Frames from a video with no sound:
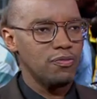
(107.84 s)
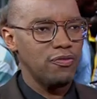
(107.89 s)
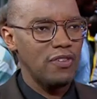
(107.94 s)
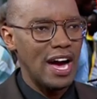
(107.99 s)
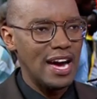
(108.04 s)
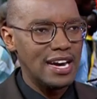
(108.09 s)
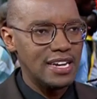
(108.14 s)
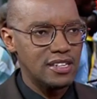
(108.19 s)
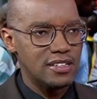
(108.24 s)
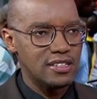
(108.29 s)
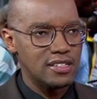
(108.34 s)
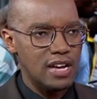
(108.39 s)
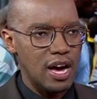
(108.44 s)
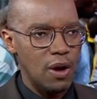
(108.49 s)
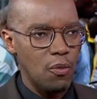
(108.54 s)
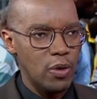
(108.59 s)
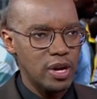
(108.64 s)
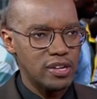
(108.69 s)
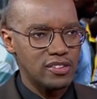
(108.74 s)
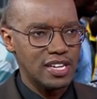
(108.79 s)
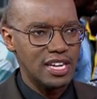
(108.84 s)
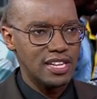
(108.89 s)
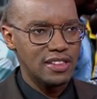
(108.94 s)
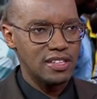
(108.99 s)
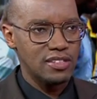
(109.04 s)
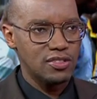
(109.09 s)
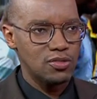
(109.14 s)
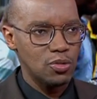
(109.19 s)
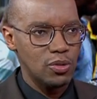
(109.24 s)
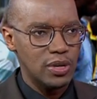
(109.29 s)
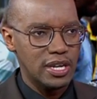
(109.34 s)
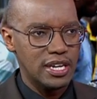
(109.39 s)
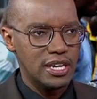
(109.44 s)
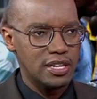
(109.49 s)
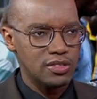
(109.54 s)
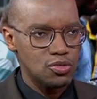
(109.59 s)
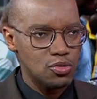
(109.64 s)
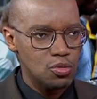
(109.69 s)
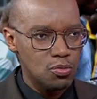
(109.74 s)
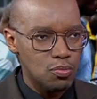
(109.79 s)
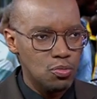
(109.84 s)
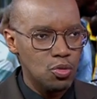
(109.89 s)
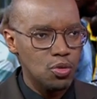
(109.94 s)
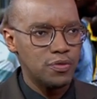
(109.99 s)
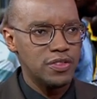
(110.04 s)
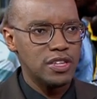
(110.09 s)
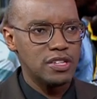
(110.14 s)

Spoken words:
find a way to get these two leaders to move